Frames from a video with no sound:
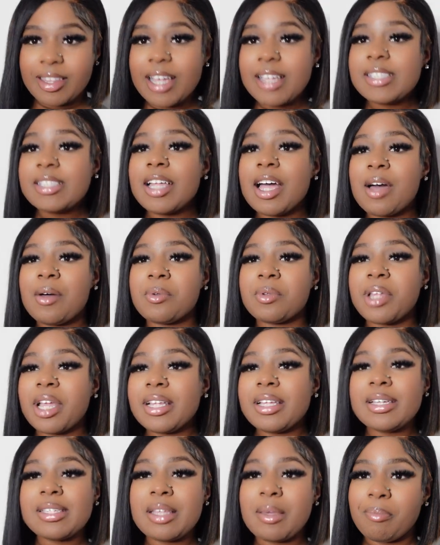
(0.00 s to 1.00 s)
that's not,
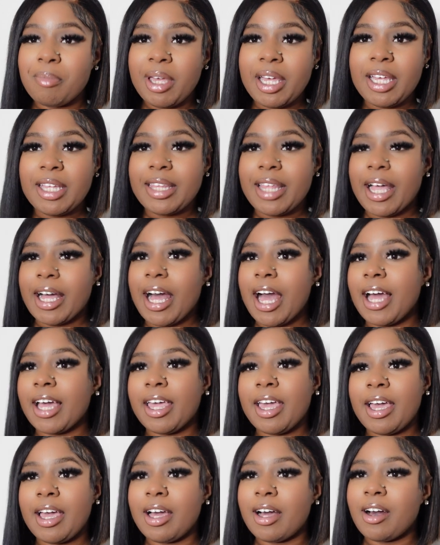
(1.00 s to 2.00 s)
that doesn't mean like I
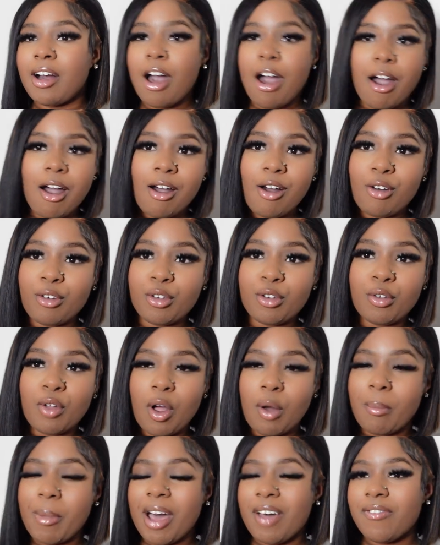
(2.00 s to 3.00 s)
can't call, you
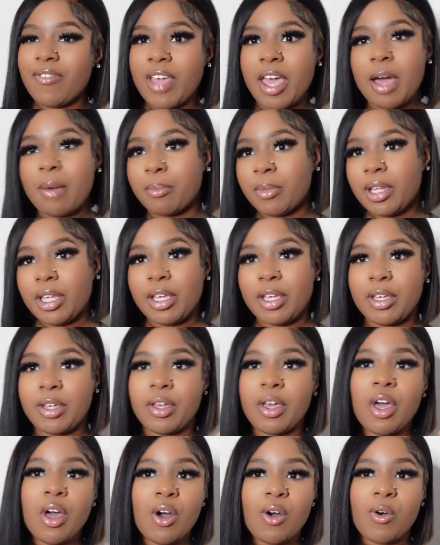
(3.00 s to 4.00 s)
know, my
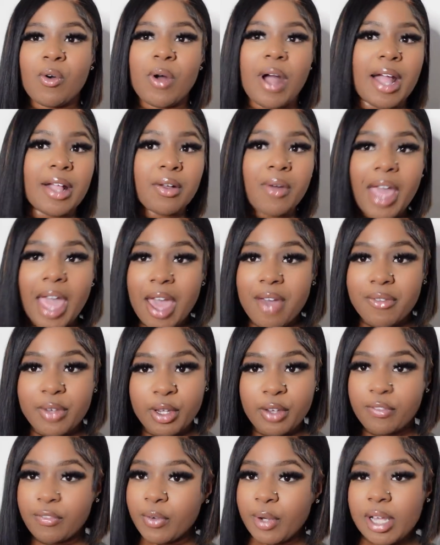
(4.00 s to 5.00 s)
family or I don't have
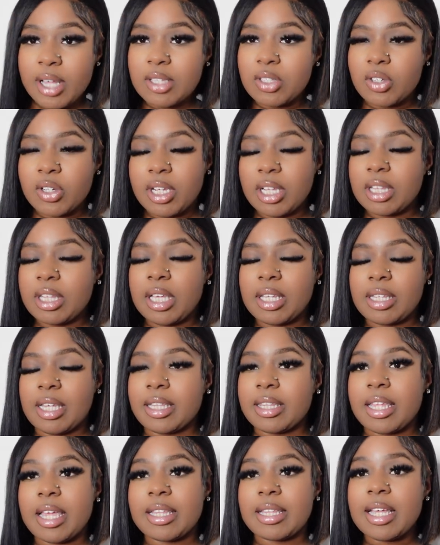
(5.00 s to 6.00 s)
any friends or anything
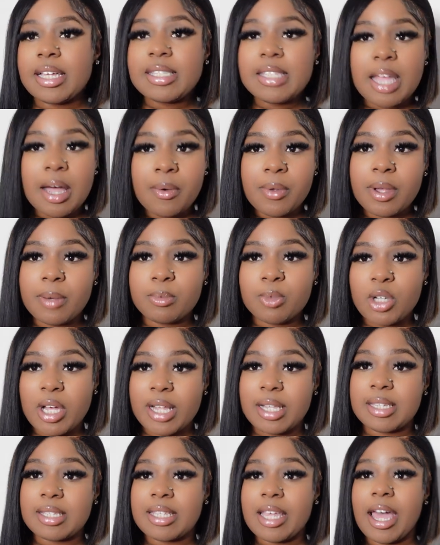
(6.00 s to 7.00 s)
like that. That's not what I'm
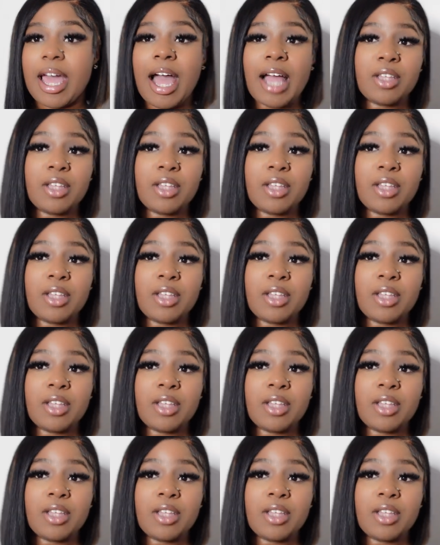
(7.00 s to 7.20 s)
trying to say.